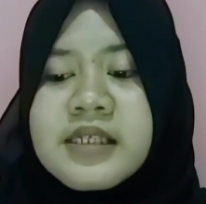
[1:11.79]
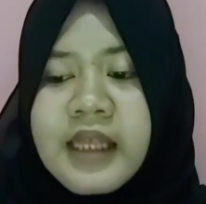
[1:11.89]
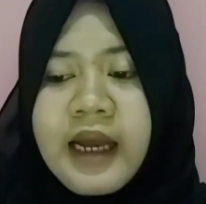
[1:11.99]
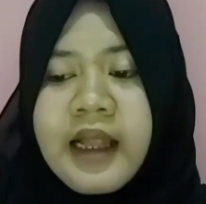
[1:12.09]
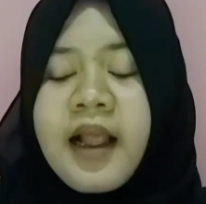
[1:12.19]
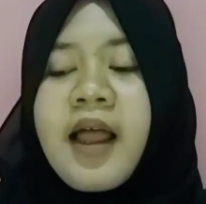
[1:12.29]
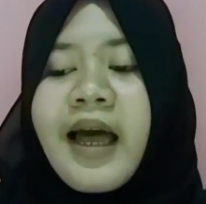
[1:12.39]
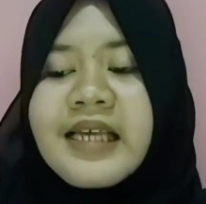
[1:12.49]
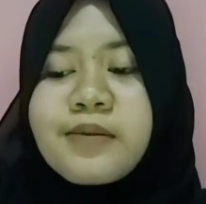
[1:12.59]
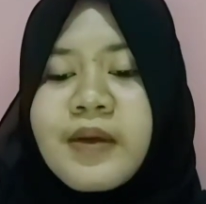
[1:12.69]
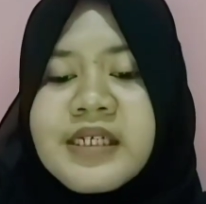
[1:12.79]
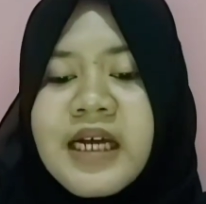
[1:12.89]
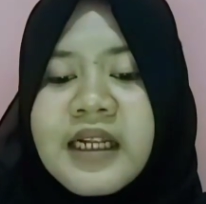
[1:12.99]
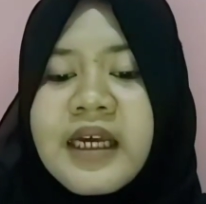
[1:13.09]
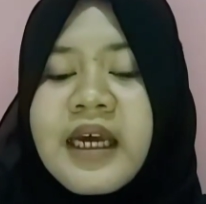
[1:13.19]
style,
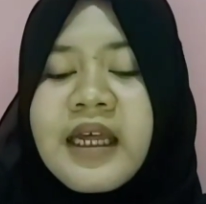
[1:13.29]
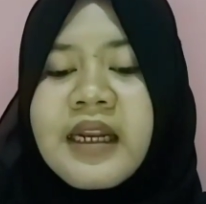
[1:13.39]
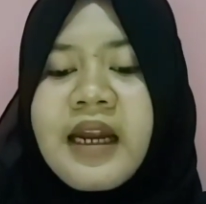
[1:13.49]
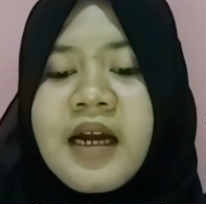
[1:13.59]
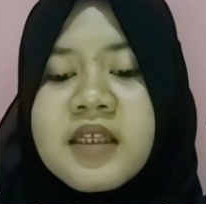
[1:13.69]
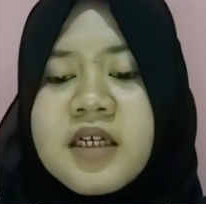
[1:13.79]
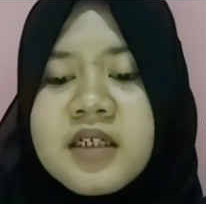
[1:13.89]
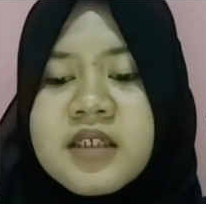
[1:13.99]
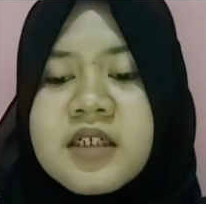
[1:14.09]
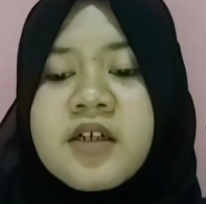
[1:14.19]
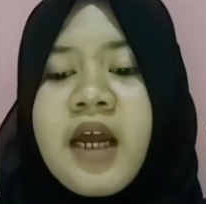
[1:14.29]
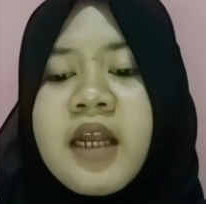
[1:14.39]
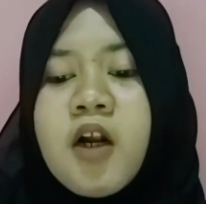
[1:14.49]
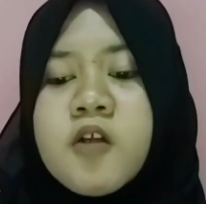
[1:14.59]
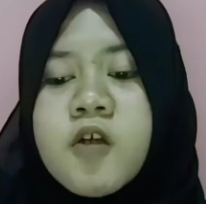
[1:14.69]
especially in architecture
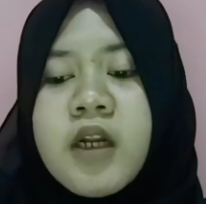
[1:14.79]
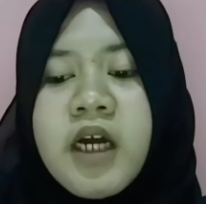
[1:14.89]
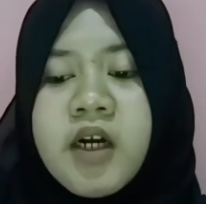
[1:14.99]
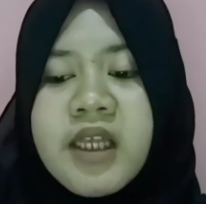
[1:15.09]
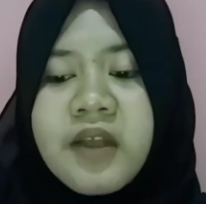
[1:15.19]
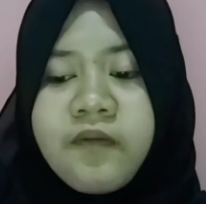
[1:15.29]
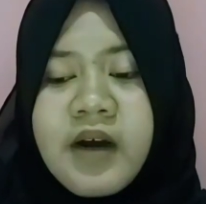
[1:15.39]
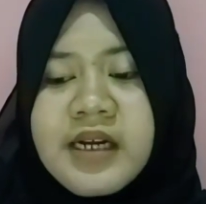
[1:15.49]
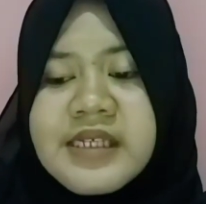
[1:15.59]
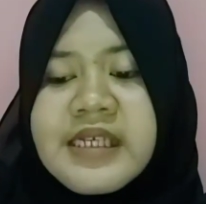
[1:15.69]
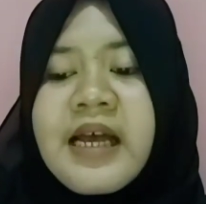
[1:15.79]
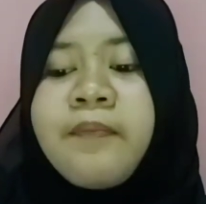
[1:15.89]
and also decorative arts.